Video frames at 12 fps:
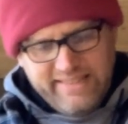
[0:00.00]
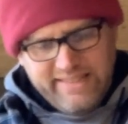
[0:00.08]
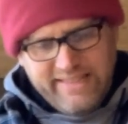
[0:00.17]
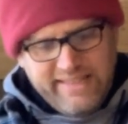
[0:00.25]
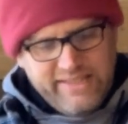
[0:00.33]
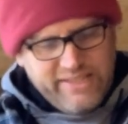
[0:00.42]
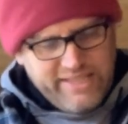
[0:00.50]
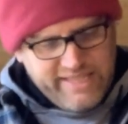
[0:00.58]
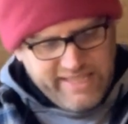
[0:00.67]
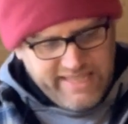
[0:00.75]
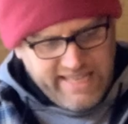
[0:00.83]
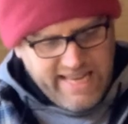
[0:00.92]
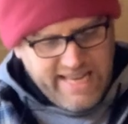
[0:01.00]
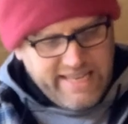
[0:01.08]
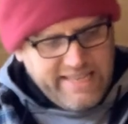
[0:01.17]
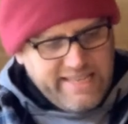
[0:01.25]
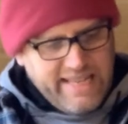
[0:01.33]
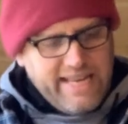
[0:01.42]
There's just a
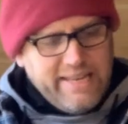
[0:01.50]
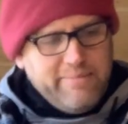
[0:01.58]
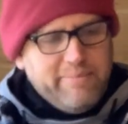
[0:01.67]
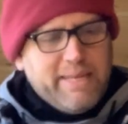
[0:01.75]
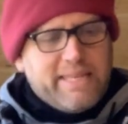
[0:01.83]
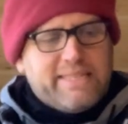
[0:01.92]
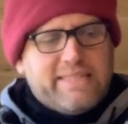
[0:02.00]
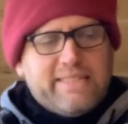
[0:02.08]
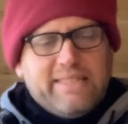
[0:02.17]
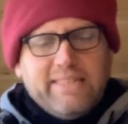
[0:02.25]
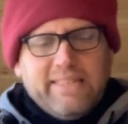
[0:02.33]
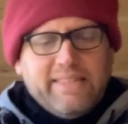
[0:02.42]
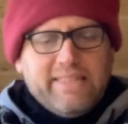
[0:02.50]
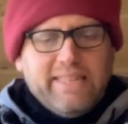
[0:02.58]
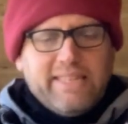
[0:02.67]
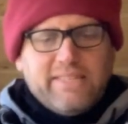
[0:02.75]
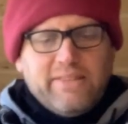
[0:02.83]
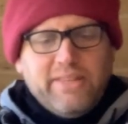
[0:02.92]
lot of mixed little
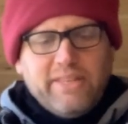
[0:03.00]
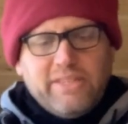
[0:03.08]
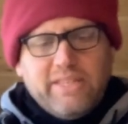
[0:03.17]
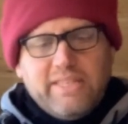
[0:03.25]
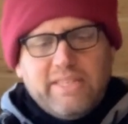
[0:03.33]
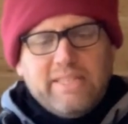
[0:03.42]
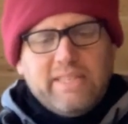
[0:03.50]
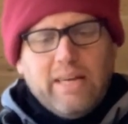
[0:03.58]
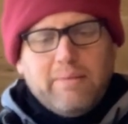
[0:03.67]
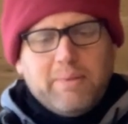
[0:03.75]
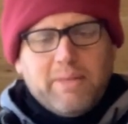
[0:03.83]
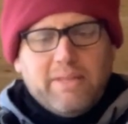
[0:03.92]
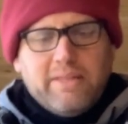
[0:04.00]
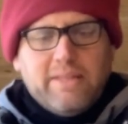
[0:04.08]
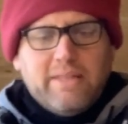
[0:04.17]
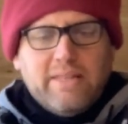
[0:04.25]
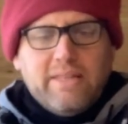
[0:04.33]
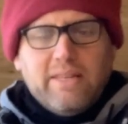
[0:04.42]
things. So here's a double
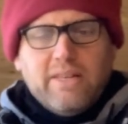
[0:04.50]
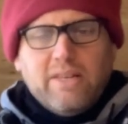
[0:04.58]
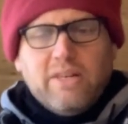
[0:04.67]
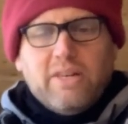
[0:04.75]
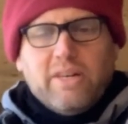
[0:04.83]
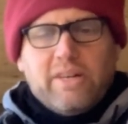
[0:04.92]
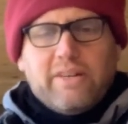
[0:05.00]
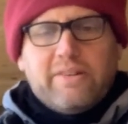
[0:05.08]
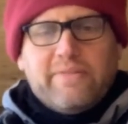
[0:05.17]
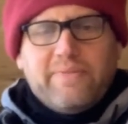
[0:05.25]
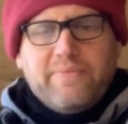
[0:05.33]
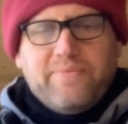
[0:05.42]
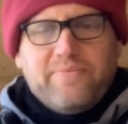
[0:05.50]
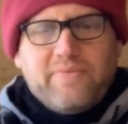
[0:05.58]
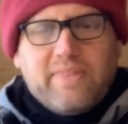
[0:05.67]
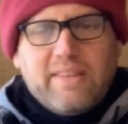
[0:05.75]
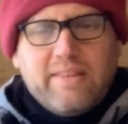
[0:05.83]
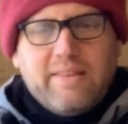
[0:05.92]
hook.
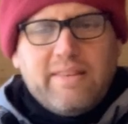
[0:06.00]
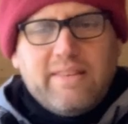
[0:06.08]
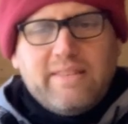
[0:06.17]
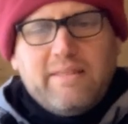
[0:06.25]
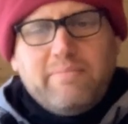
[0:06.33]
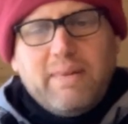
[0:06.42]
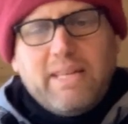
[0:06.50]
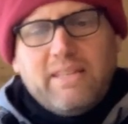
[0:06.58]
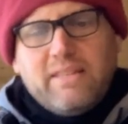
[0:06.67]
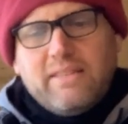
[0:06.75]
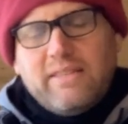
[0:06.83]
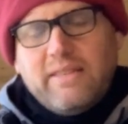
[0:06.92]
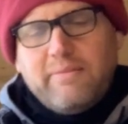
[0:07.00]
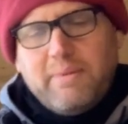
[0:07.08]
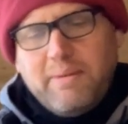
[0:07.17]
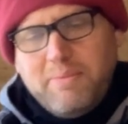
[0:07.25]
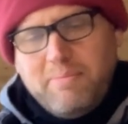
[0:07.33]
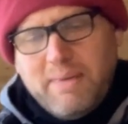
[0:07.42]
Is it metal? It
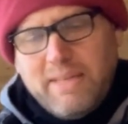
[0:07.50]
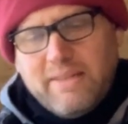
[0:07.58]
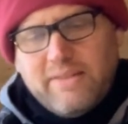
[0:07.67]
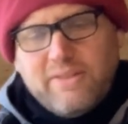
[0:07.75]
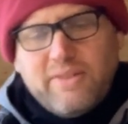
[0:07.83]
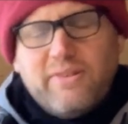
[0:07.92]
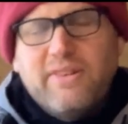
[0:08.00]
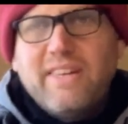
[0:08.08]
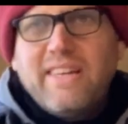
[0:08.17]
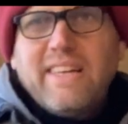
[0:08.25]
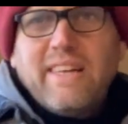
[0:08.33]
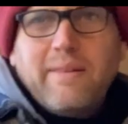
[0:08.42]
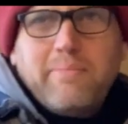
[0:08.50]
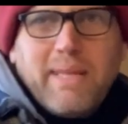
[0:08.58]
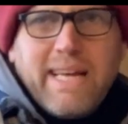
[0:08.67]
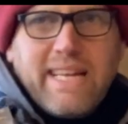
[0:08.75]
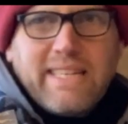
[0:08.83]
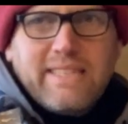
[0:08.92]
might be metal. So a
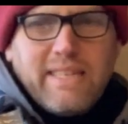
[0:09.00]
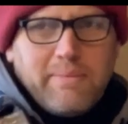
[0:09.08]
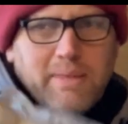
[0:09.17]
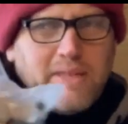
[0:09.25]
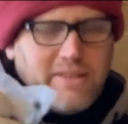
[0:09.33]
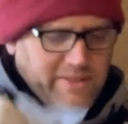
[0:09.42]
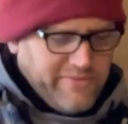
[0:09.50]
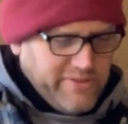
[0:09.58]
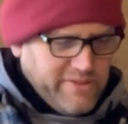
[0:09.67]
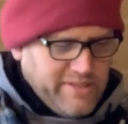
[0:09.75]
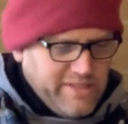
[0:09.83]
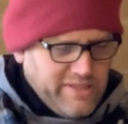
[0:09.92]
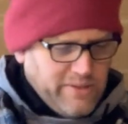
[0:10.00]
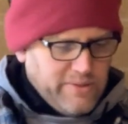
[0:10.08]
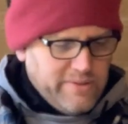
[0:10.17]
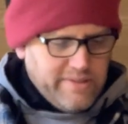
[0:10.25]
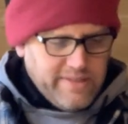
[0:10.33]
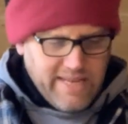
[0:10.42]
black double hook for just
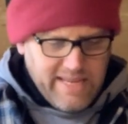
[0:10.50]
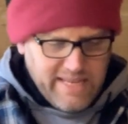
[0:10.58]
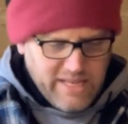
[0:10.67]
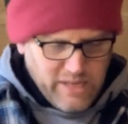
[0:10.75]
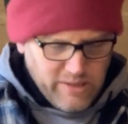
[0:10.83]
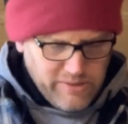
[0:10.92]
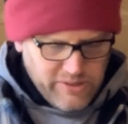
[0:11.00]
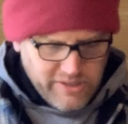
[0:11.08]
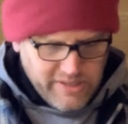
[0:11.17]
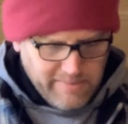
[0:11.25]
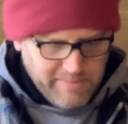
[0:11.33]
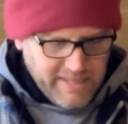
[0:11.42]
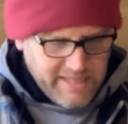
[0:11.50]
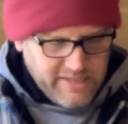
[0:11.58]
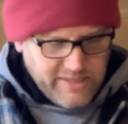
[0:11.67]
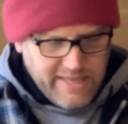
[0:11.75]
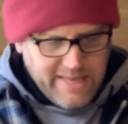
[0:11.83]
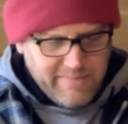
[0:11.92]
hanging coats or something.
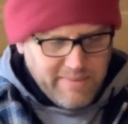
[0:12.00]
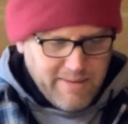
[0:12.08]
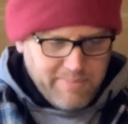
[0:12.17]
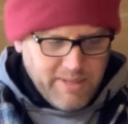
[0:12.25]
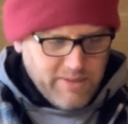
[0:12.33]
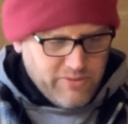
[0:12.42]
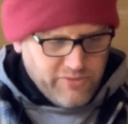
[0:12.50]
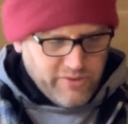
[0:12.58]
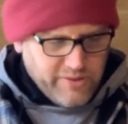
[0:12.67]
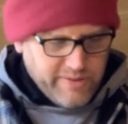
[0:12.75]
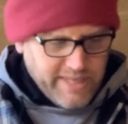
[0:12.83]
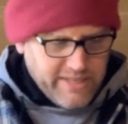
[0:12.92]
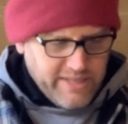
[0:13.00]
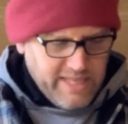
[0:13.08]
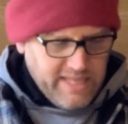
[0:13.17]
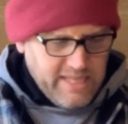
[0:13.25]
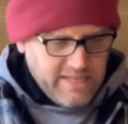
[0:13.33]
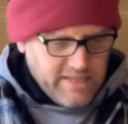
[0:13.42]
So that might be useful around
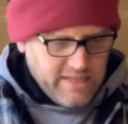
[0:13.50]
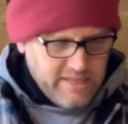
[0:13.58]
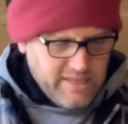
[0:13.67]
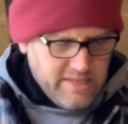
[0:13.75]
here.